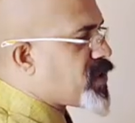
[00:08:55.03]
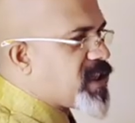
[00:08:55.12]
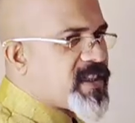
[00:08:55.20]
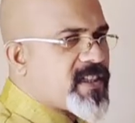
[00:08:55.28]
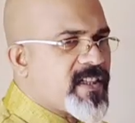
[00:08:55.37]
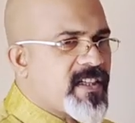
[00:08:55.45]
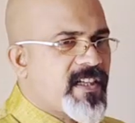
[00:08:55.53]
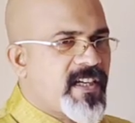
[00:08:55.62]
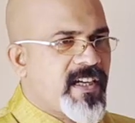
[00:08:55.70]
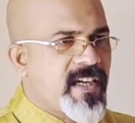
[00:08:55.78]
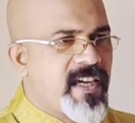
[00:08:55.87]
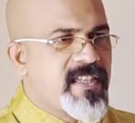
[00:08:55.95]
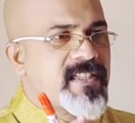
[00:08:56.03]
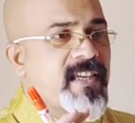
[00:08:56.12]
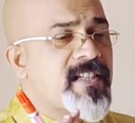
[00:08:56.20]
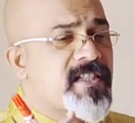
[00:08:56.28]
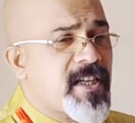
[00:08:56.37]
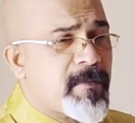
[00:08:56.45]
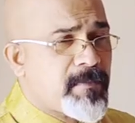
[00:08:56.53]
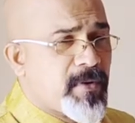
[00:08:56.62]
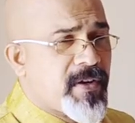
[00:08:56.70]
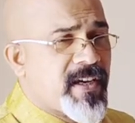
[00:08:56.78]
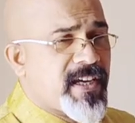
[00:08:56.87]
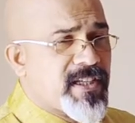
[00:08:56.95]
project is a
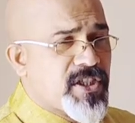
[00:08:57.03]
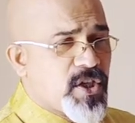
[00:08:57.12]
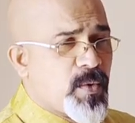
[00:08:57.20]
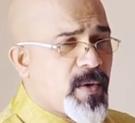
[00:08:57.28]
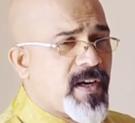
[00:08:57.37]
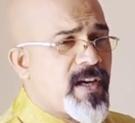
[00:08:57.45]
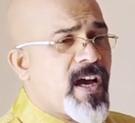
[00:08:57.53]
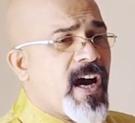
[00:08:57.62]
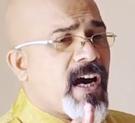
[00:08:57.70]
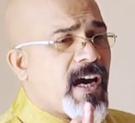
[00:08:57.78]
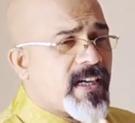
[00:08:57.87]
temporary endeavor